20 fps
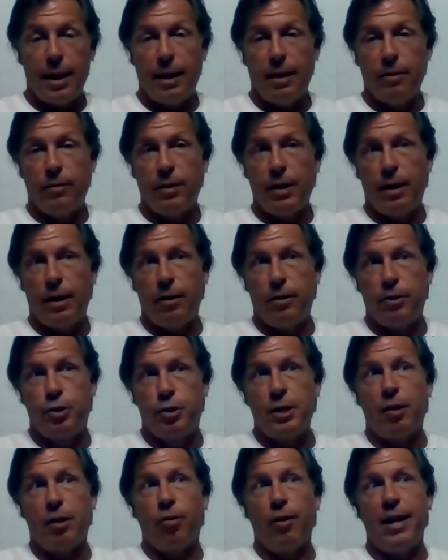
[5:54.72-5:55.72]
and their
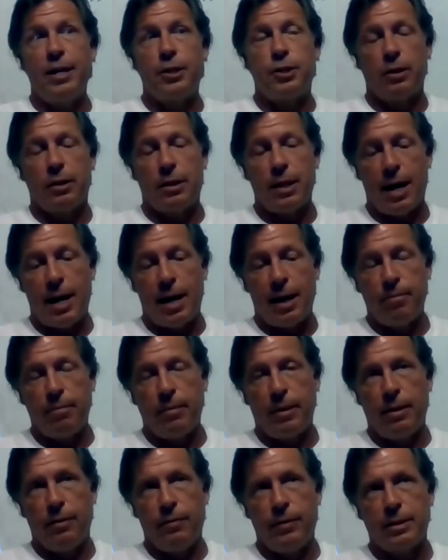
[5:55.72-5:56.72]
generation
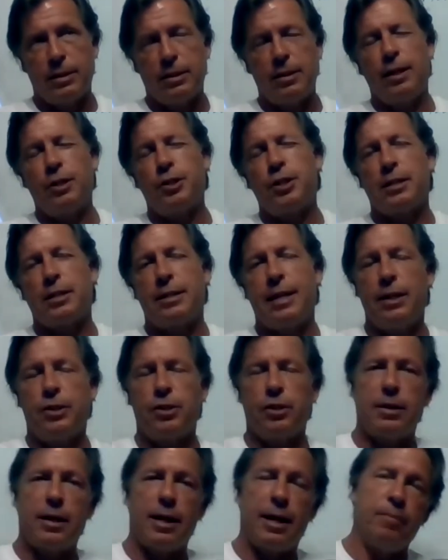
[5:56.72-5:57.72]
time, and this is not
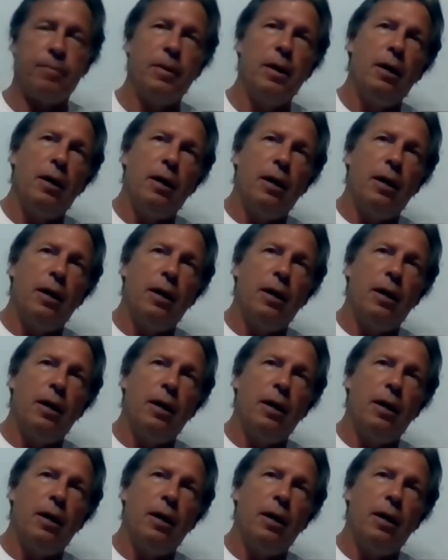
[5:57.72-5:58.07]
gestation time,